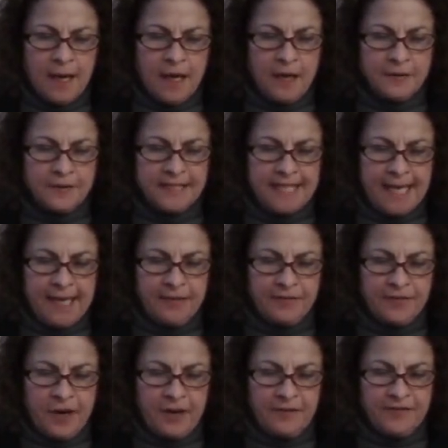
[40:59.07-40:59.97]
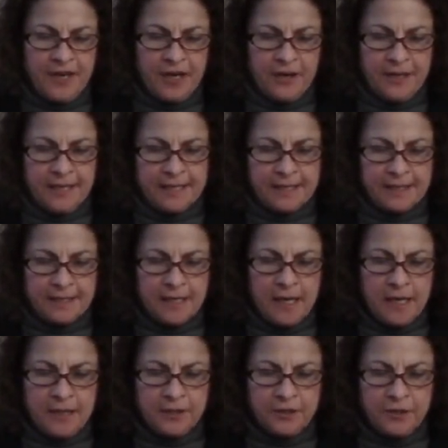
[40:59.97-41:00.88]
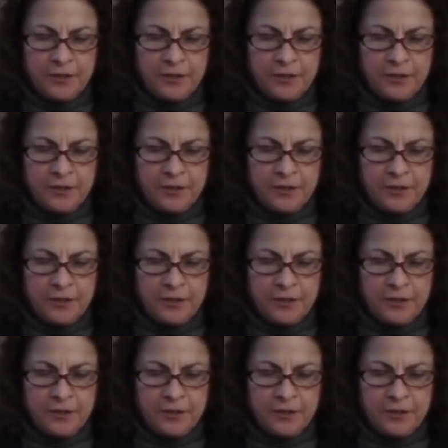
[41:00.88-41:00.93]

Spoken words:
of Saint-Varverins, so